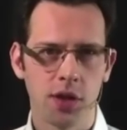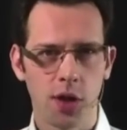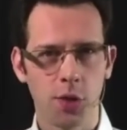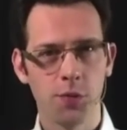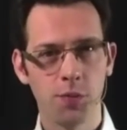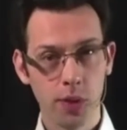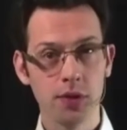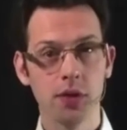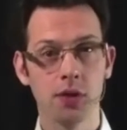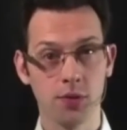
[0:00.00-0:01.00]
of
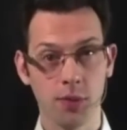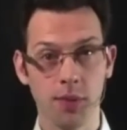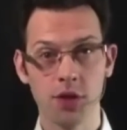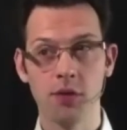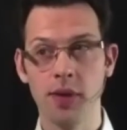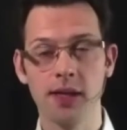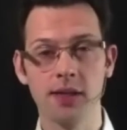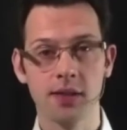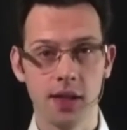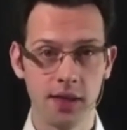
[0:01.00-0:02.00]
both confirmation
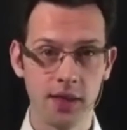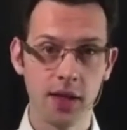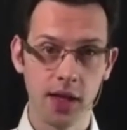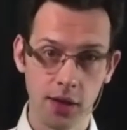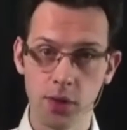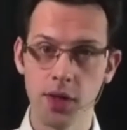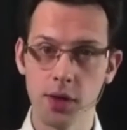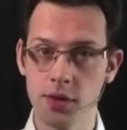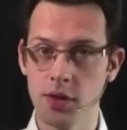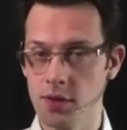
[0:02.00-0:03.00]
bias and the
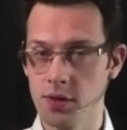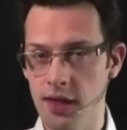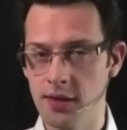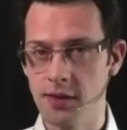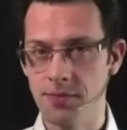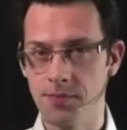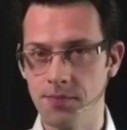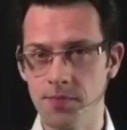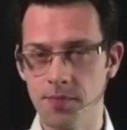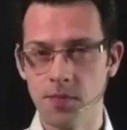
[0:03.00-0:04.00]
erroneous causality.
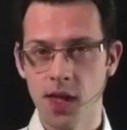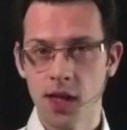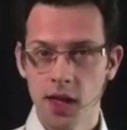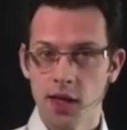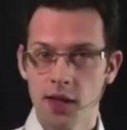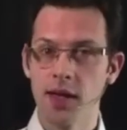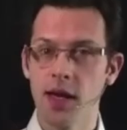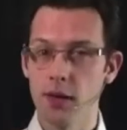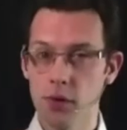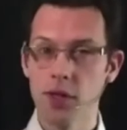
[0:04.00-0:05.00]
The
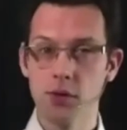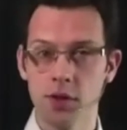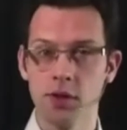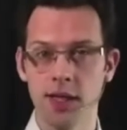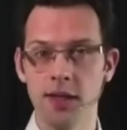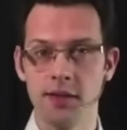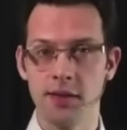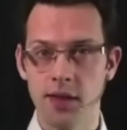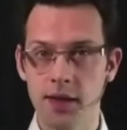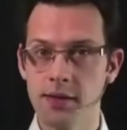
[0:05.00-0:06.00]
erroneous causality
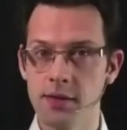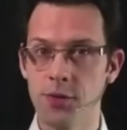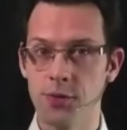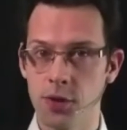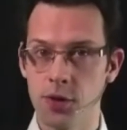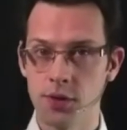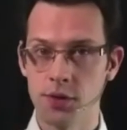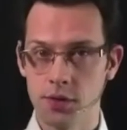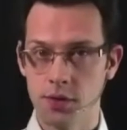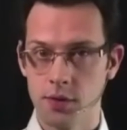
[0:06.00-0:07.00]
is the
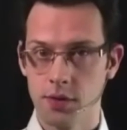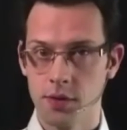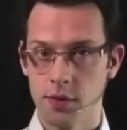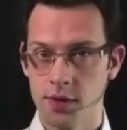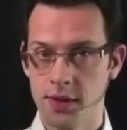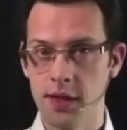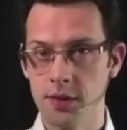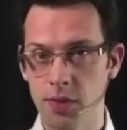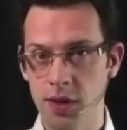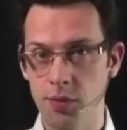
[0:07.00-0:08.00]
first
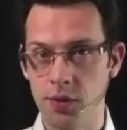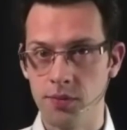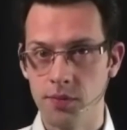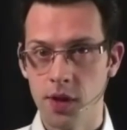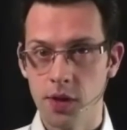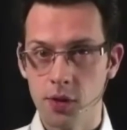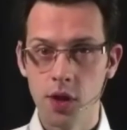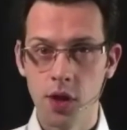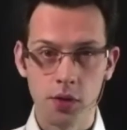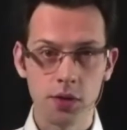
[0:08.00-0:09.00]
salespeople who
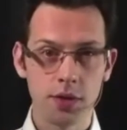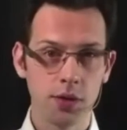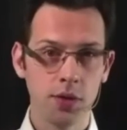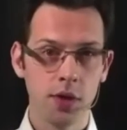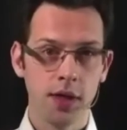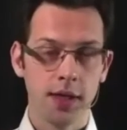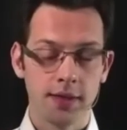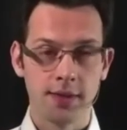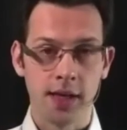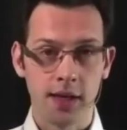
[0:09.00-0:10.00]
calls you
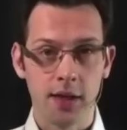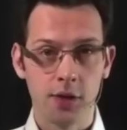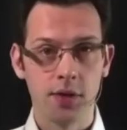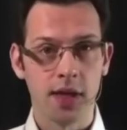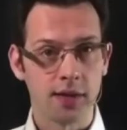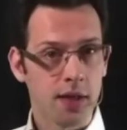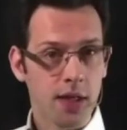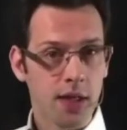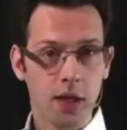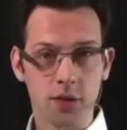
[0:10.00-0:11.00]
telling you that
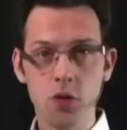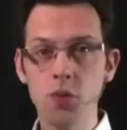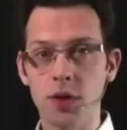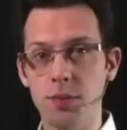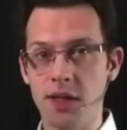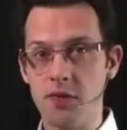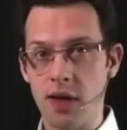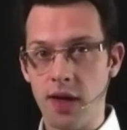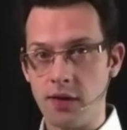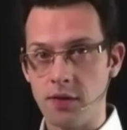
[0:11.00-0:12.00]
he lost 2 prospective
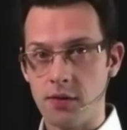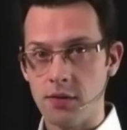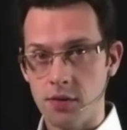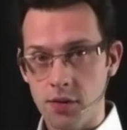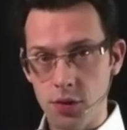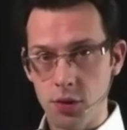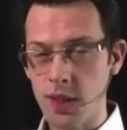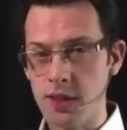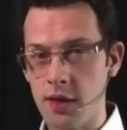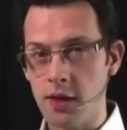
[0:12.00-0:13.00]
clients to Grizzly.